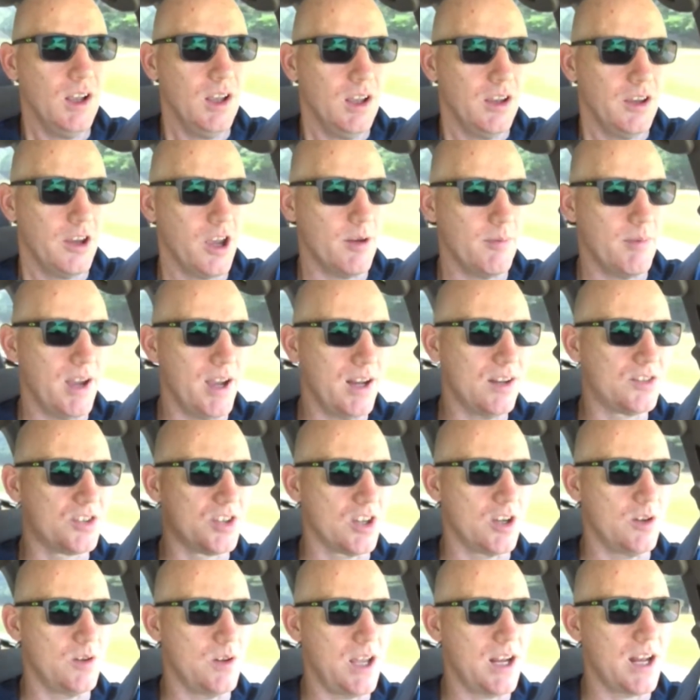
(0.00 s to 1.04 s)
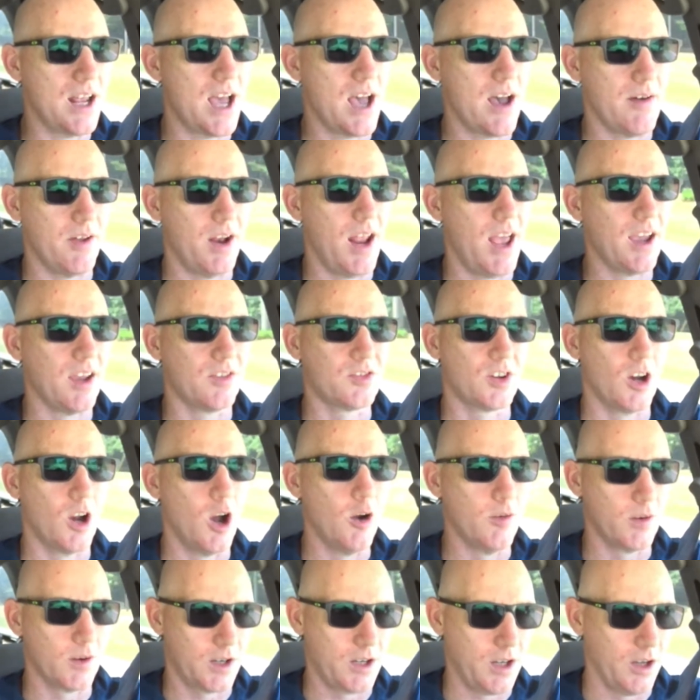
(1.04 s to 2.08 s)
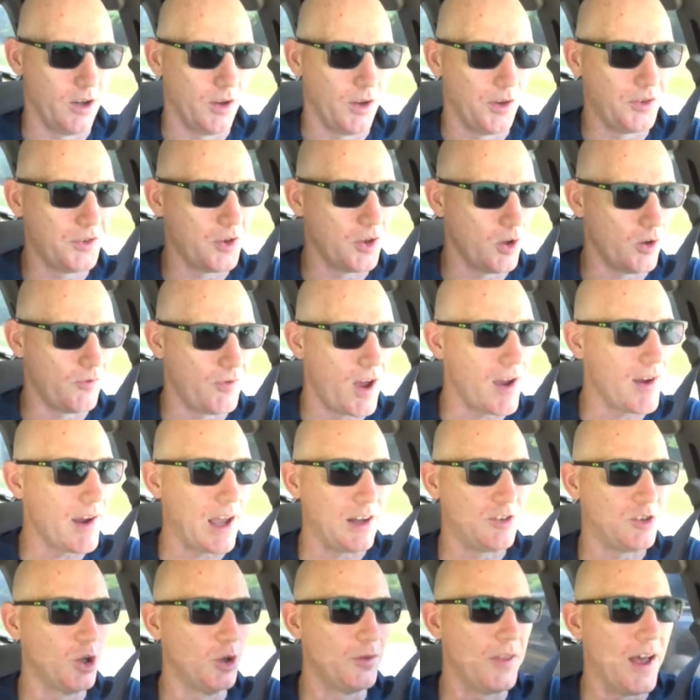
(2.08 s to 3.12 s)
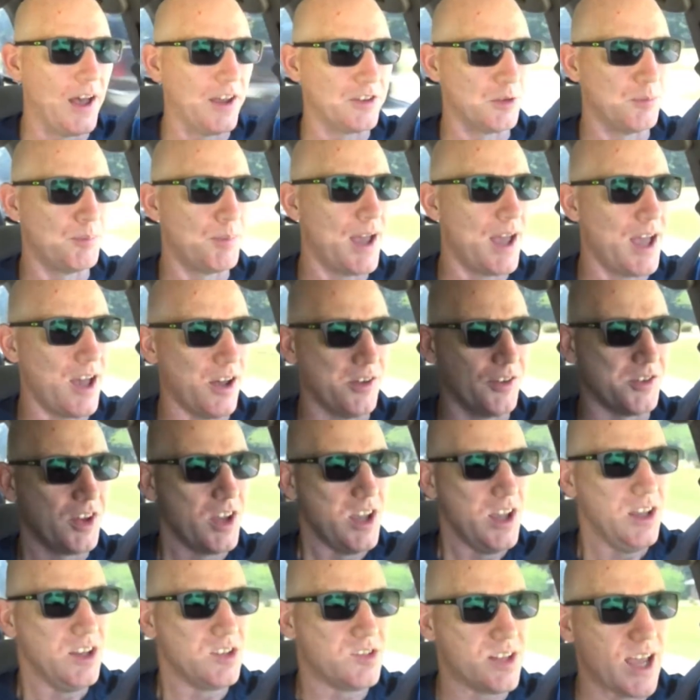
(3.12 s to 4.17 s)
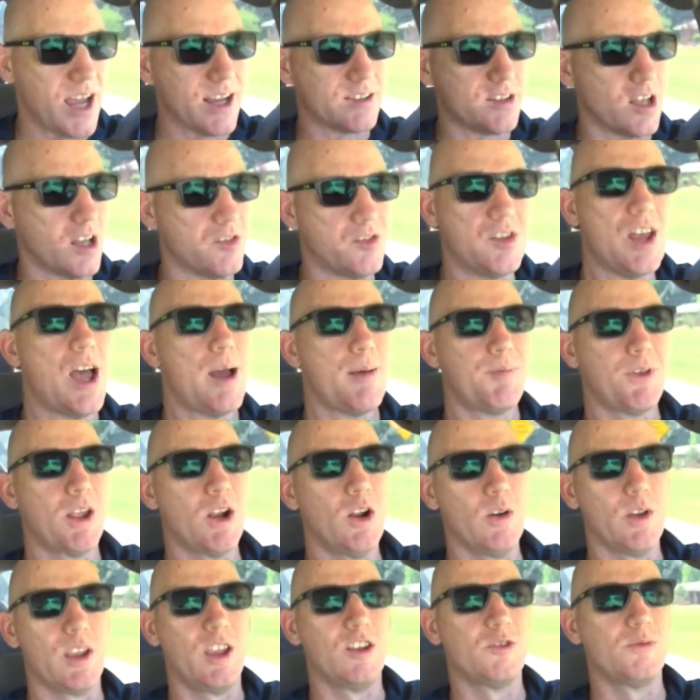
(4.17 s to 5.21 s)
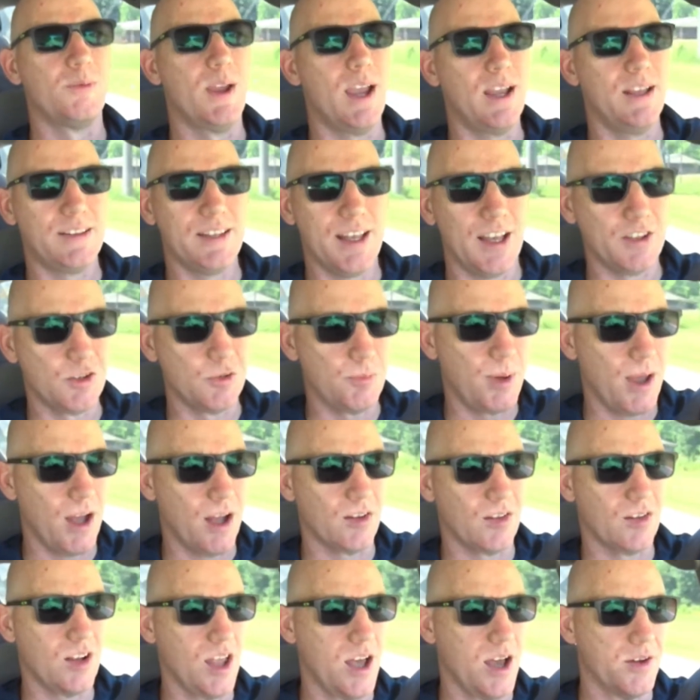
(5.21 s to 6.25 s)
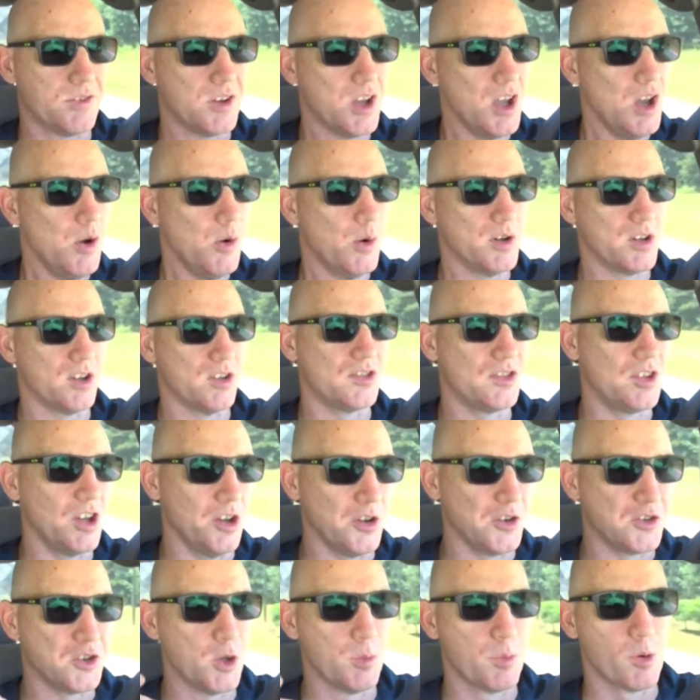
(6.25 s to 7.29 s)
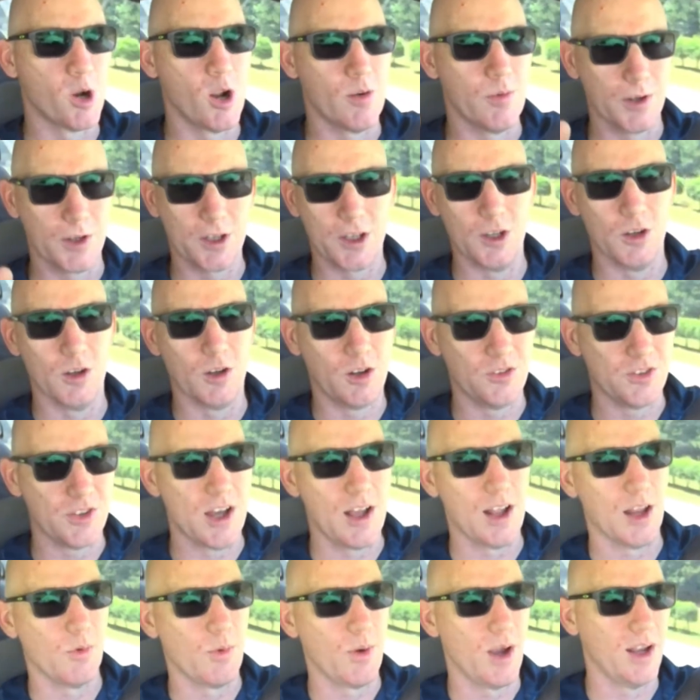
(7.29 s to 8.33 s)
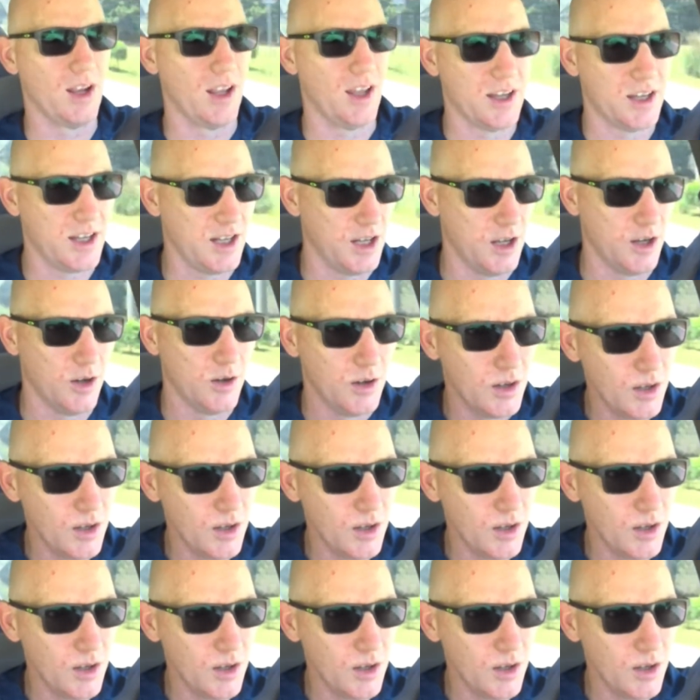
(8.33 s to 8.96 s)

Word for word: You know what I mean? So you need to have an extra overkill. So if I got two thousand pounds stacked on top, that only gives me eight thousand pounds left, which is still super overkill because I only weigh like, you know,